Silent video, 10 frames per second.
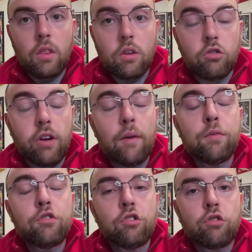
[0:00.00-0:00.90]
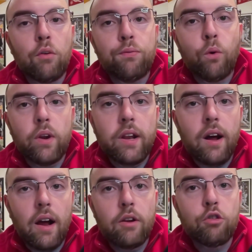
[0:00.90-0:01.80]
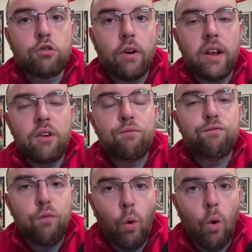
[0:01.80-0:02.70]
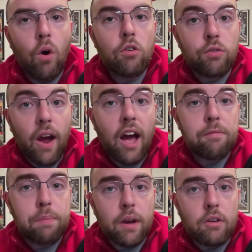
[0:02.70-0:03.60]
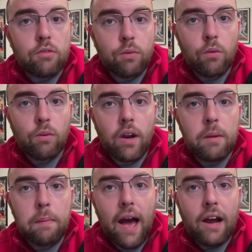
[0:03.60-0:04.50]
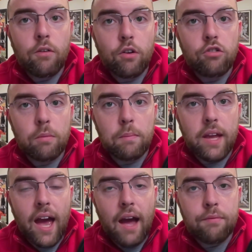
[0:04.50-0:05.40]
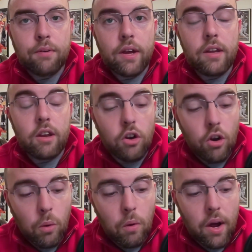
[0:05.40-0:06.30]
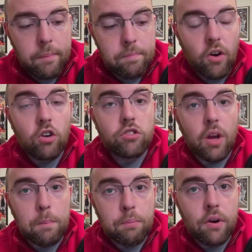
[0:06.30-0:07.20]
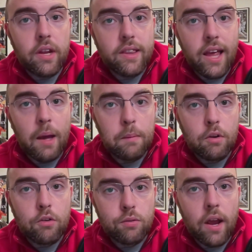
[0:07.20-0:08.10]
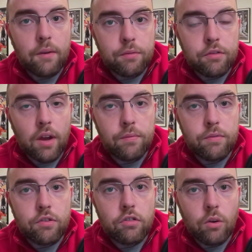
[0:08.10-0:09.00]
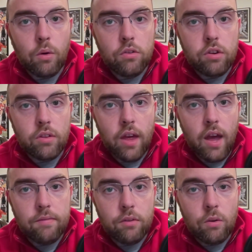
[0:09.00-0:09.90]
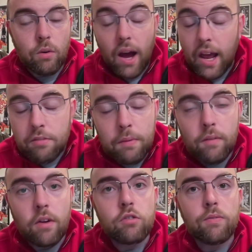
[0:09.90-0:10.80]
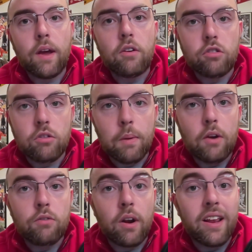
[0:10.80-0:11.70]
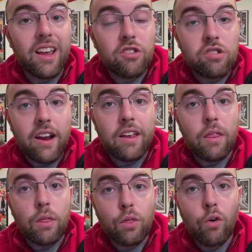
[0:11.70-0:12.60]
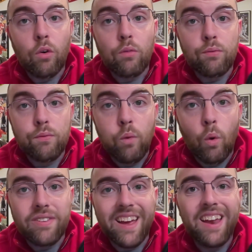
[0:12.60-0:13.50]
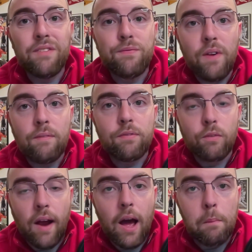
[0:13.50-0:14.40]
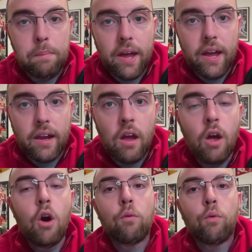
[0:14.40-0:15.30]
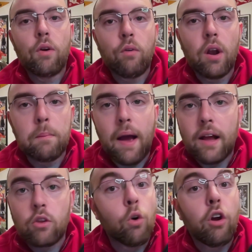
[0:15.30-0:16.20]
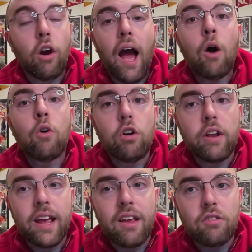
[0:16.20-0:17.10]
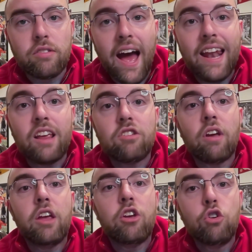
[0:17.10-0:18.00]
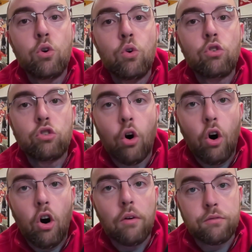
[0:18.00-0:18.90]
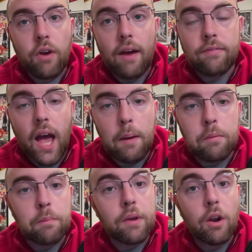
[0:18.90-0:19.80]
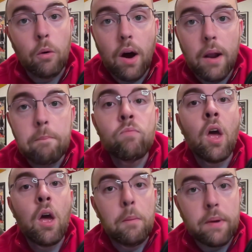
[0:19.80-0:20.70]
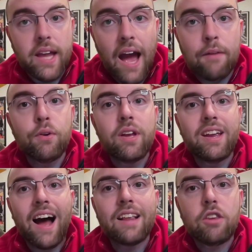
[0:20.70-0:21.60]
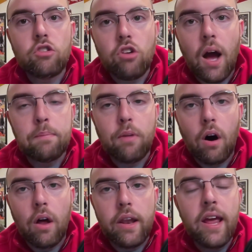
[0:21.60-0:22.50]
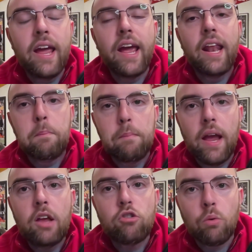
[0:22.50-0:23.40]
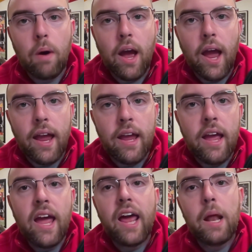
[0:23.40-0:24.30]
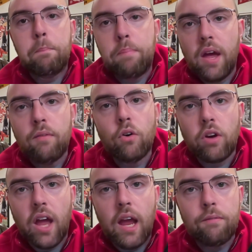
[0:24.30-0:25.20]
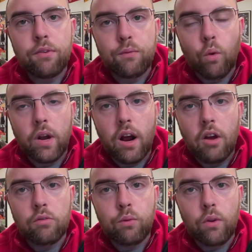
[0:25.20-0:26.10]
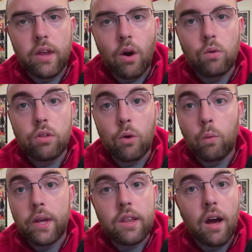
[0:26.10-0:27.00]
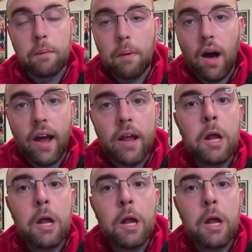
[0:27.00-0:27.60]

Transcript: The San Francisco 49ers traded 4 draft picks for running back Christian McCaffrey. And you know what? It looked like a pretty damn good trade for San Francisco on Sunday afternoon. I have my reservations about trading a 2nd, 3rd, 4th, and 5th round pick for a running back. Don't care how good he is. That is a huge haul of draft capital. But you know what? McCaffrey got the job done in a major way in a pivotal game for the 49ers before they go into their Week 9 bye.